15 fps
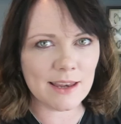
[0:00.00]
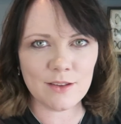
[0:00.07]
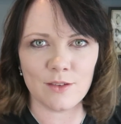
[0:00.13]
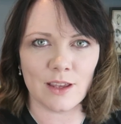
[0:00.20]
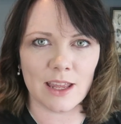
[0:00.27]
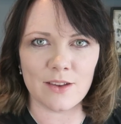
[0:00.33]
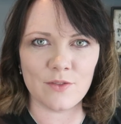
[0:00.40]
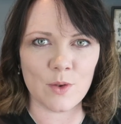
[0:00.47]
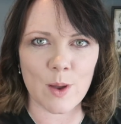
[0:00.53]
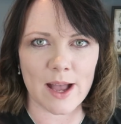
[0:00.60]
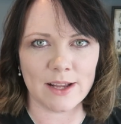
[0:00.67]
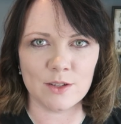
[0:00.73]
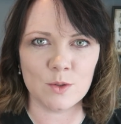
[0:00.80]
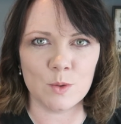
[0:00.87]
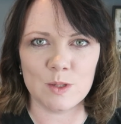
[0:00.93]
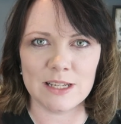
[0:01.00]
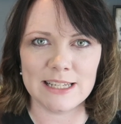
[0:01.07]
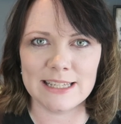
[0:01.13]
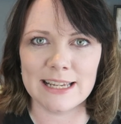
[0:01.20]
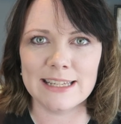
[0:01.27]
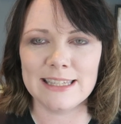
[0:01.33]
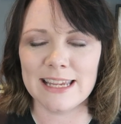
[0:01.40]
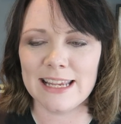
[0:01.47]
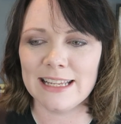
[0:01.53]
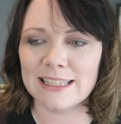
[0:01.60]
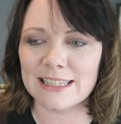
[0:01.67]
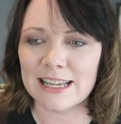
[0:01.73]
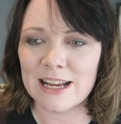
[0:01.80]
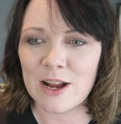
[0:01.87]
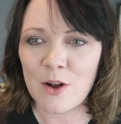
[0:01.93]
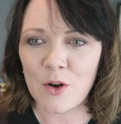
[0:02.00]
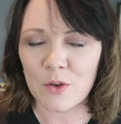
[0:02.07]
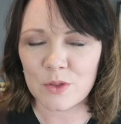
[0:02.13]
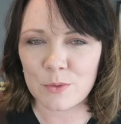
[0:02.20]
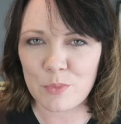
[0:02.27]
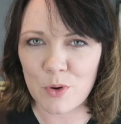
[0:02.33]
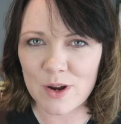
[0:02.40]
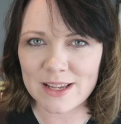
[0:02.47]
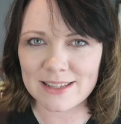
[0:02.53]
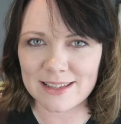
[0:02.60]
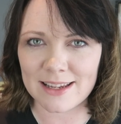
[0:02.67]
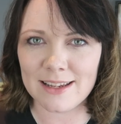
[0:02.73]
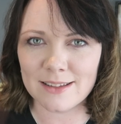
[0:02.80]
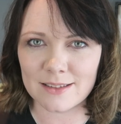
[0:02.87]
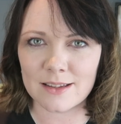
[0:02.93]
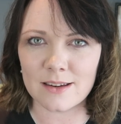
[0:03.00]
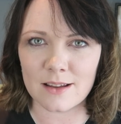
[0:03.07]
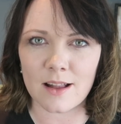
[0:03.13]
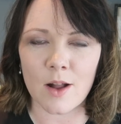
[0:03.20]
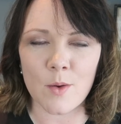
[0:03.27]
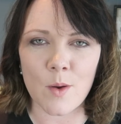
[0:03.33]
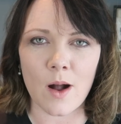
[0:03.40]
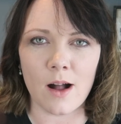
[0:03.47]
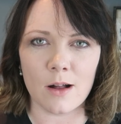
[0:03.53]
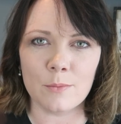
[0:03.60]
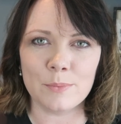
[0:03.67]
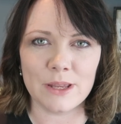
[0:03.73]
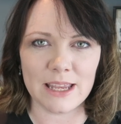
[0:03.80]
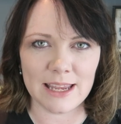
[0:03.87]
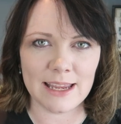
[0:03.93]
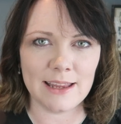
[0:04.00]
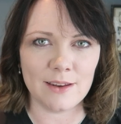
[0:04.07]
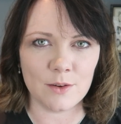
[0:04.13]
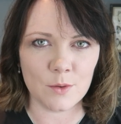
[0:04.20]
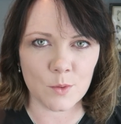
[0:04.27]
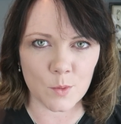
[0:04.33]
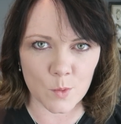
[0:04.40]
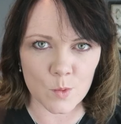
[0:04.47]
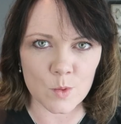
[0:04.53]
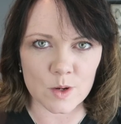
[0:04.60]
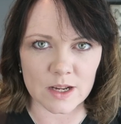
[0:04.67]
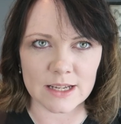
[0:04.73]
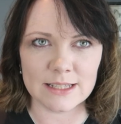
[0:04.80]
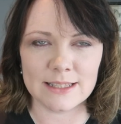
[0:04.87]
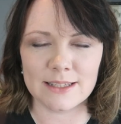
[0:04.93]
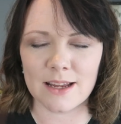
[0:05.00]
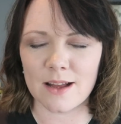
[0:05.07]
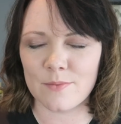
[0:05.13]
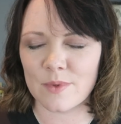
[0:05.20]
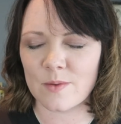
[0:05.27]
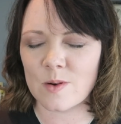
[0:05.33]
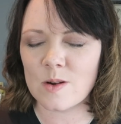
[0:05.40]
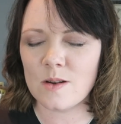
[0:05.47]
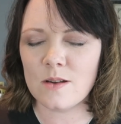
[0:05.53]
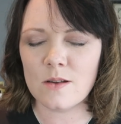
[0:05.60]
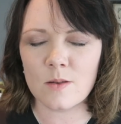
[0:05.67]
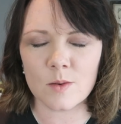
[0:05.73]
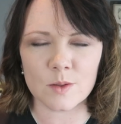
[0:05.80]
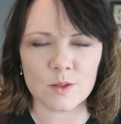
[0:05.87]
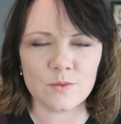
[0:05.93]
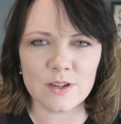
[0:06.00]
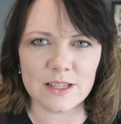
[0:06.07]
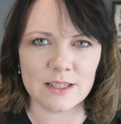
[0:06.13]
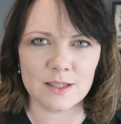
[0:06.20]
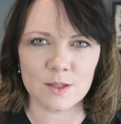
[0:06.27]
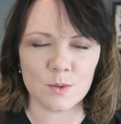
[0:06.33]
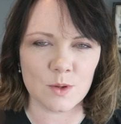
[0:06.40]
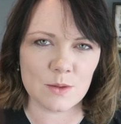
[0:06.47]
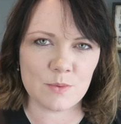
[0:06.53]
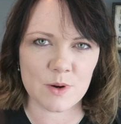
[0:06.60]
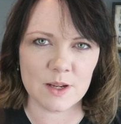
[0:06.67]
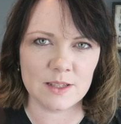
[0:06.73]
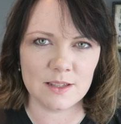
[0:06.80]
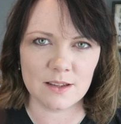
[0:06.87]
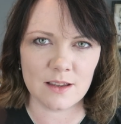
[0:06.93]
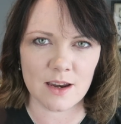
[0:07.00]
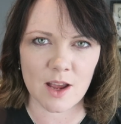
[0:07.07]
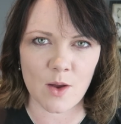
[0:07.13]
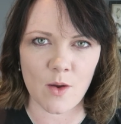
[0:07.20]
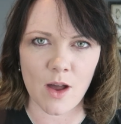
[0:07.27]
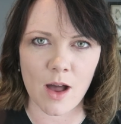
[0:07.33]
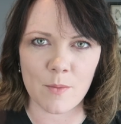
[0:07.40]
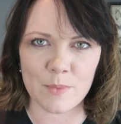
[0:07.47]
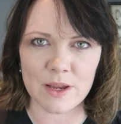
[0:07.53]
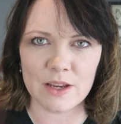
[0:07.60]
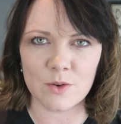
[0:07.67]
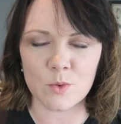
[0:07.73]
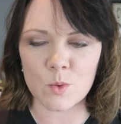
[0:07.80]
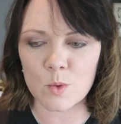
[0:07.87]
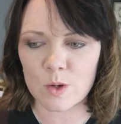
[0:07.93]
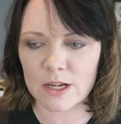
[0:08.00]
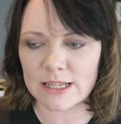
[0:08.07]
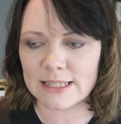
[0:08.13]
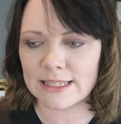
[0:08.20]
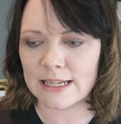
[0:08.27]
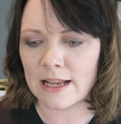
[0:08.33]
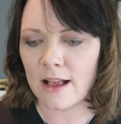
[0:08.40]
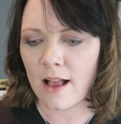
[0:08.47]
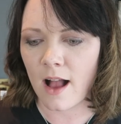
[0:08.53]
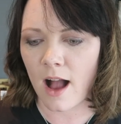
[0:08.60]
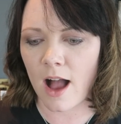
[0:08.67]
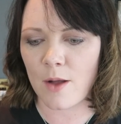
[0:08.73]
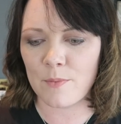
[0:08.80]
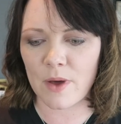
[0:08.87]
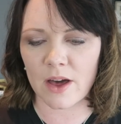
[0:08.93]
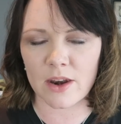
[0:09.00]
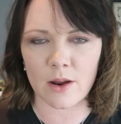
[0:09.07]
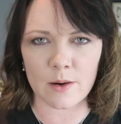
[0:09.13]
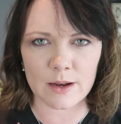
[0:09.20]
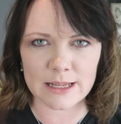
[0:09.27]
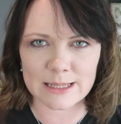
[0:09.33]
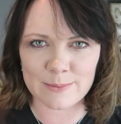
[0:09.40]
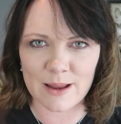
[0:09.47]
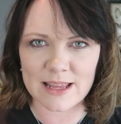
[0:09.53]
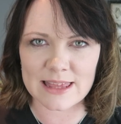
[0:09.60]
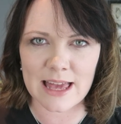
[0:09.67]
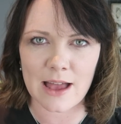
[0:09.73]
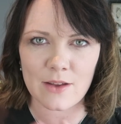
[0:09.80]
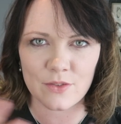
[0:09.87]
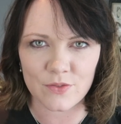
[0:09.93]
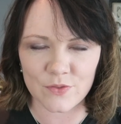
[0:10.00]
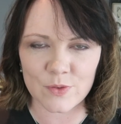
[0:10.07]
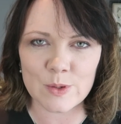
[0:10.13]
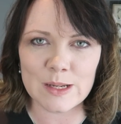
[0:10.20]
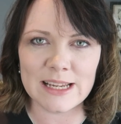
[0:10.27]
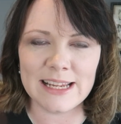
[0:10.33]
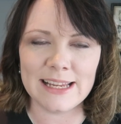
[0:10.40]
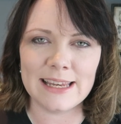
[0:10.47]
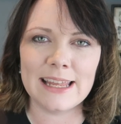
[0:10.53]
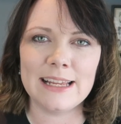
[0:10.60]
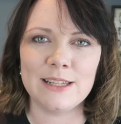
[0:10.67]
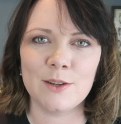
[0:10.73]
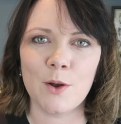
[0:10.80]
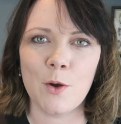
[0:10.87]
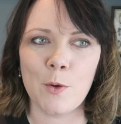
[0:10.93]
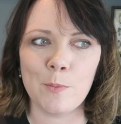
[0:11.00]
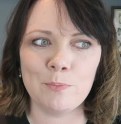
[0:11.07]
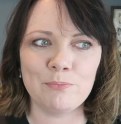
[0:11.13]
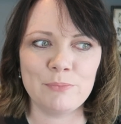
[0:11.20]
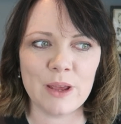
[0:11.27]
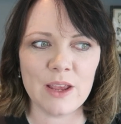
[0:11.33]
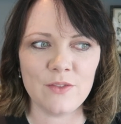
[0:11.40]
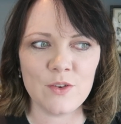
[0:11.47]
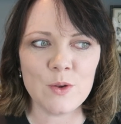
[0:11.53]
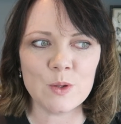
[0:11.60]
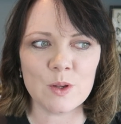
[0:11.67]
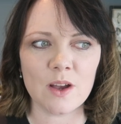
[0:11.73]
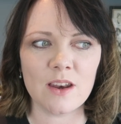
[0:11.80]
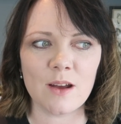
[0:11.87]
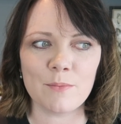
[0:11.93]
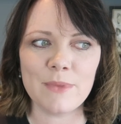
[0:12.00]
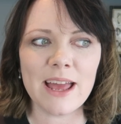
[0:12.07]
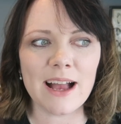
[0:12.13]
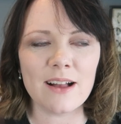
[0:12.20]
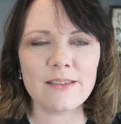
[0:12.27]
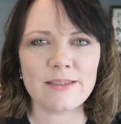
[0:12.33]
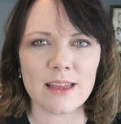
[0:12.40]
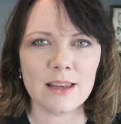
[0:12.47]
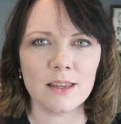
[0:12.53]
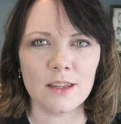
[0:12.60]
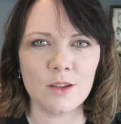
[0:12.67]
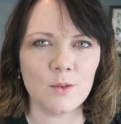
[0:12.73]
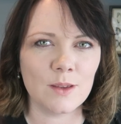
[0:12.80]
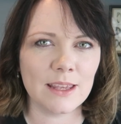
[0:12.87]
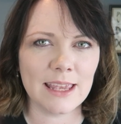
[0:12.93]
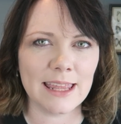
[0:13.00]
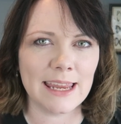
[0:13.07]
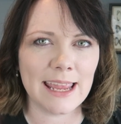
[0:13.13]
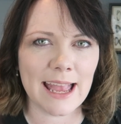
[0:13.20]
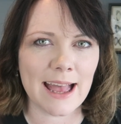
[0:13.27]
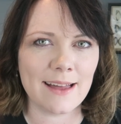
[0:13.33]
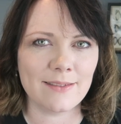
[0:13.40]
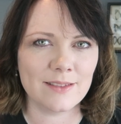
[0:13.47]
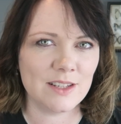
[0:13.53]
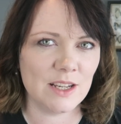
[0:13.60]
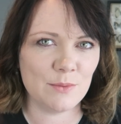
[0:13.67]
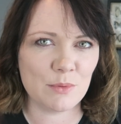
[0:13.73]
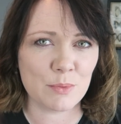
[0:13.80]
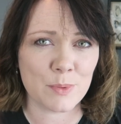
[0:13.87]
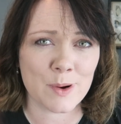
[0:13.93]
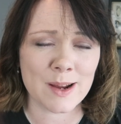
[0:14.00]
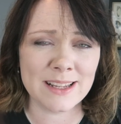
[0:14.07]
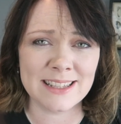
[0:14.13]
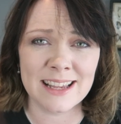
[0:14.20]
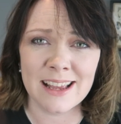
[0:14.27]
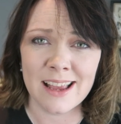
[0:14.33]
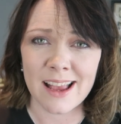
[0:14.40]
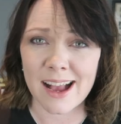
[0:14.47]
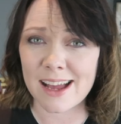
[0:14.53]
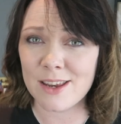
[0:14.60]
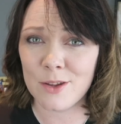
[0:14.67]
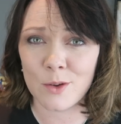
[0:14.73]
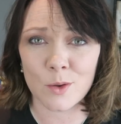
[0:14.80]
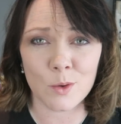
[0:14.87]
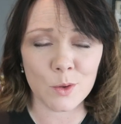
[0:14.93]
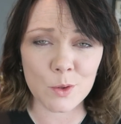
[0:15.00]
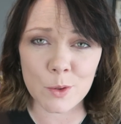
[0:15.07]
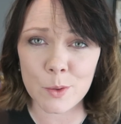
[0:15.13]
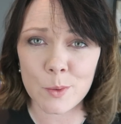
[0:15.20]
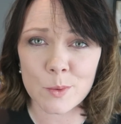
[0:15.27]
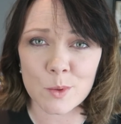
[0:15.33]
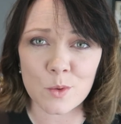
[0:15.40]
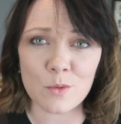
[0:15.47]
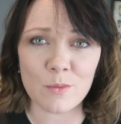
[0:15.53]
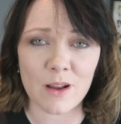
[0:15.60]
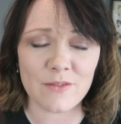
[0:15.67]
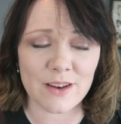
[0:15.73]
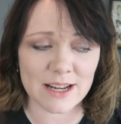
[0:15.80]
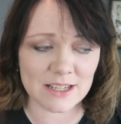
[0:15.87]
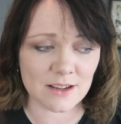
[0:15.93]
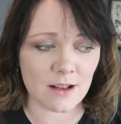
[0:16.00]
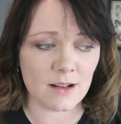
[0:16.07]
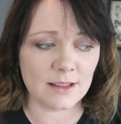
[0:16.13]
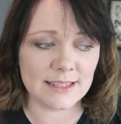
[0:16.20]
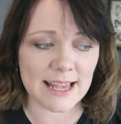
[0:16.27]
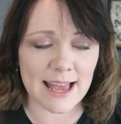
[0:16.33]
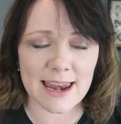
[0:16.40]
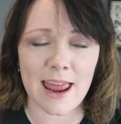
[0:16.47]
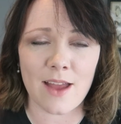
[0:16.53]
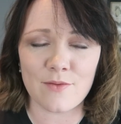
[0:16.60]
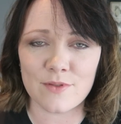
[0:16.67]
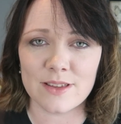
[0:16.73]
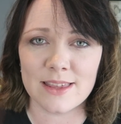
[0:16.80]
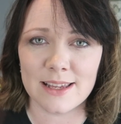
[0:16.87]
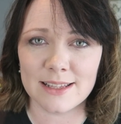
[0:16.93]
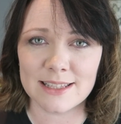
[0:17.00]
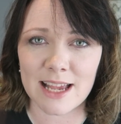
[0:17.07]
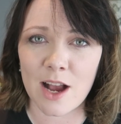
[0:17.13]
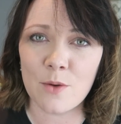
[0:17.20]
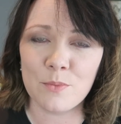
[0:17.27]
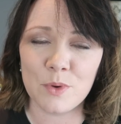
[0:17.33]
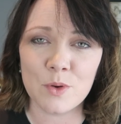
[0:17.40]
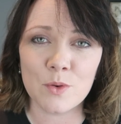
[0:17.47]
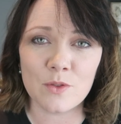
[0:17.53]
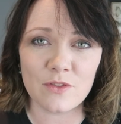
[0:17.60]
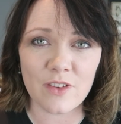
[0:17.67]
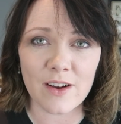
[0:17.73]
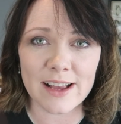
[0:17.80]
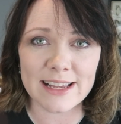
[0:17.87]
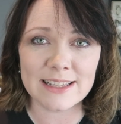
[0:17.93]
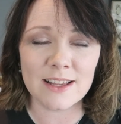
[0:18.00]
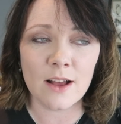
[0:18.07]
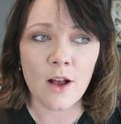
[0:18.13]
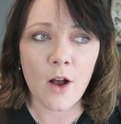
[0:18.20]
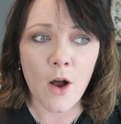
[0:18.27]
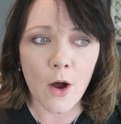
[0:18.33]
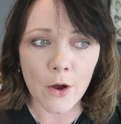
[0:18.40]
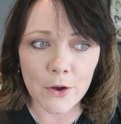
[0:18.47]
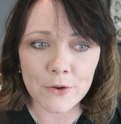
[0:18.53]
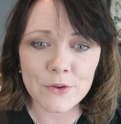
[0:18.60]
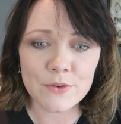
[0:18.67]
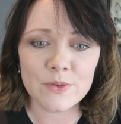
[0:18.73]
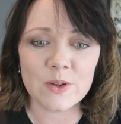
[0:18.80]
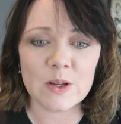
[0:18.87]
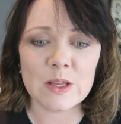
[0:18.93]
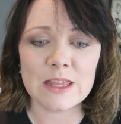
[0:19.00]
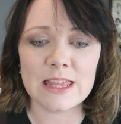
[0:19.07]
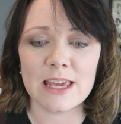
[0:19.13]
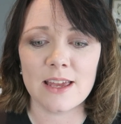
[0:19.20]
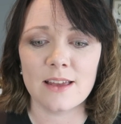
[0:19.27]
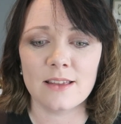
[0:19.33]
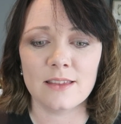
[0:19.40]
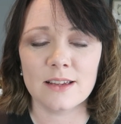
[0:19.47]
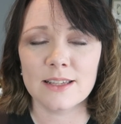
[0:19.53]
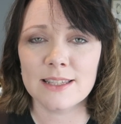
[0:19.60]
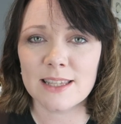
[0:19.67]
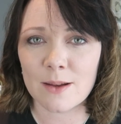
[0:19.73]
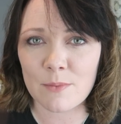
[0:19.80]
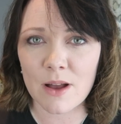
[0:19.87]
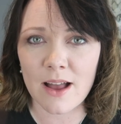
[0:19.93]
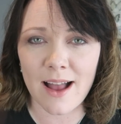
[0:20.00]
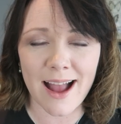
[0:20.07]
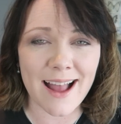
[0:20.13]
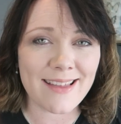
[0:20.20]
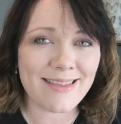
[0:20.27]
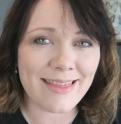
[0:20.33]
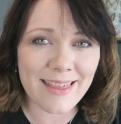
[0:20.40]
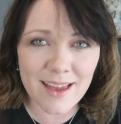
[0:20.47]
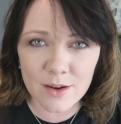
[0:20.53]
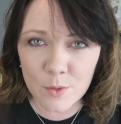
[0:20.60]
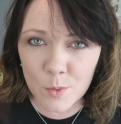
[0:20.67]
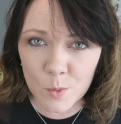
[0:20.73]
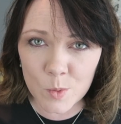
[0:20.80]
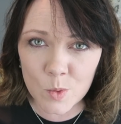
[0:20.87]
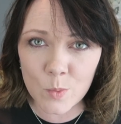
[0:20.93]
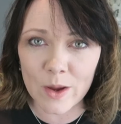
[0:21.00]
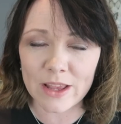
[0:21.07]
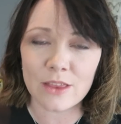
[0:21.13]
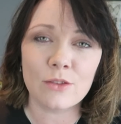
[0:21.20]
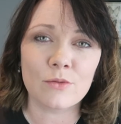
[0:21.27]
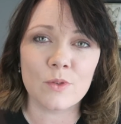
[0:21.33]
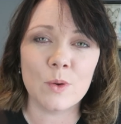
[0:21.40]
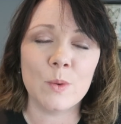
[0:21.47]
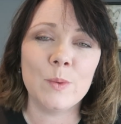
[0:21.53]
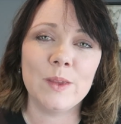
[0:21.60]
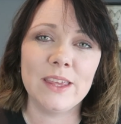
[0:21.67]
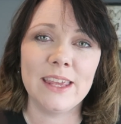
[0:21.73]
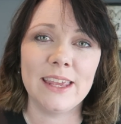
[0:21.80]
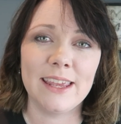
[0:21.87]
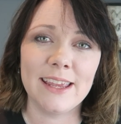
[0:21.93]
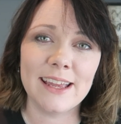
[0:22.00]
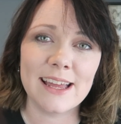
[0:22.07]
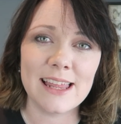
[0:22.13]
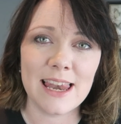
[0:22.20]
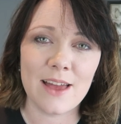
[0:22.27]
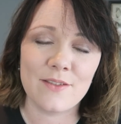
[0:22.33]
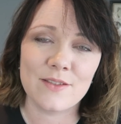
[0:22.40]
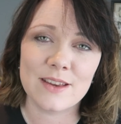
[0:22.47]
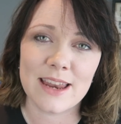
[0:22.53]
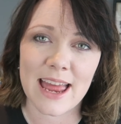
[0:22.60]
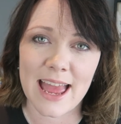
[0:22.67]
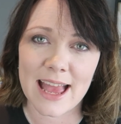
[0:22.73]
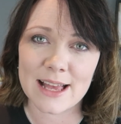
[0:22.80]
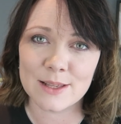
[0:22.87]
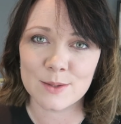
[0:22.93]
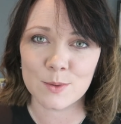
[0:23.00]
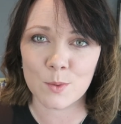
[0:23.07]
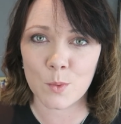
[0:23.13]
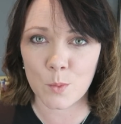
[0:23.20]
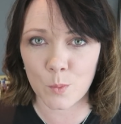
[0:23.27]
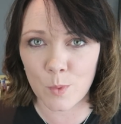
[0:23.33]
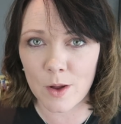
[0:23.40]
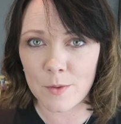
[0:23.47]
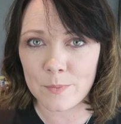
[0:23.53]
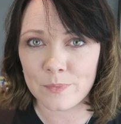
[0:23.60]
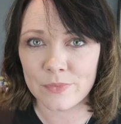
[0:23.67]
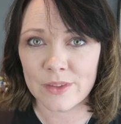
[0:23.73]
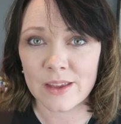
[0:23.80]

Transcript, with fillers: and you can get it for your actual G C S Es. The price is going to go up in August, and there are lots of reasons why the price is going to go up in August, um, and I'll explain that fully later on. But if you sign up now, then you can get it at a cheaper price, and you can use all my flashcards and everything to help you revise over the, the summer and then all the way through year eleven as well.